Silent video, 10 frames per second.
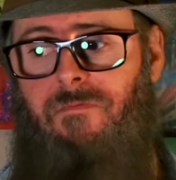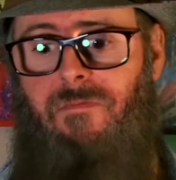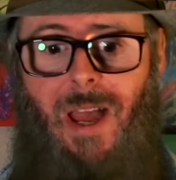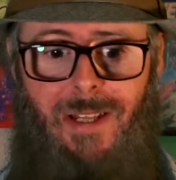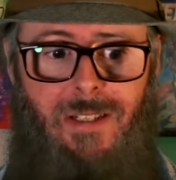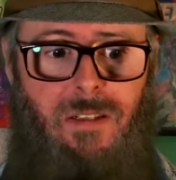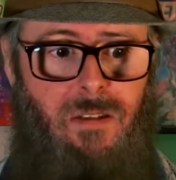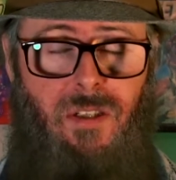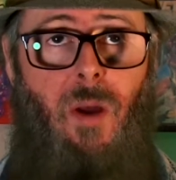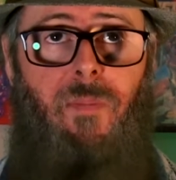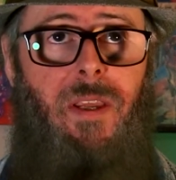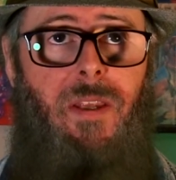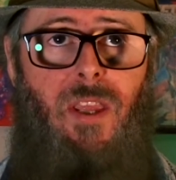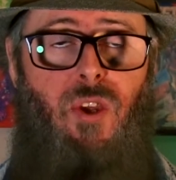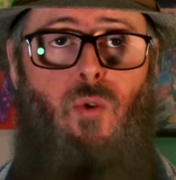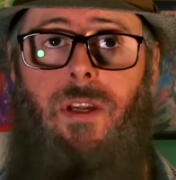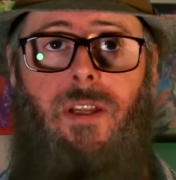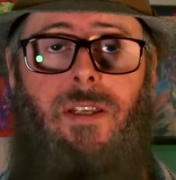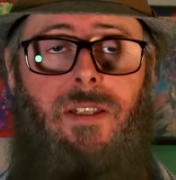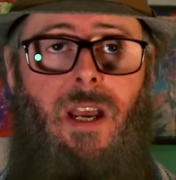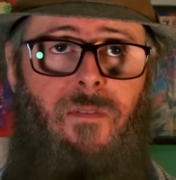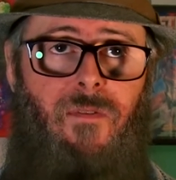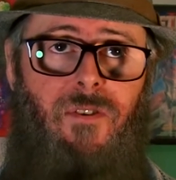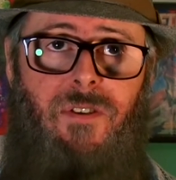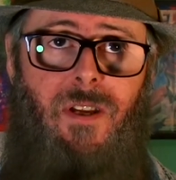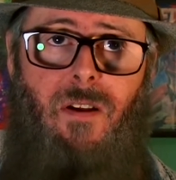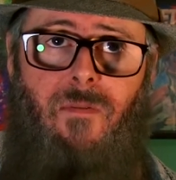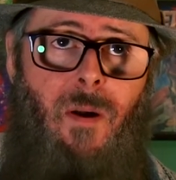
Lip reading: That's something that you need to decide for yourself.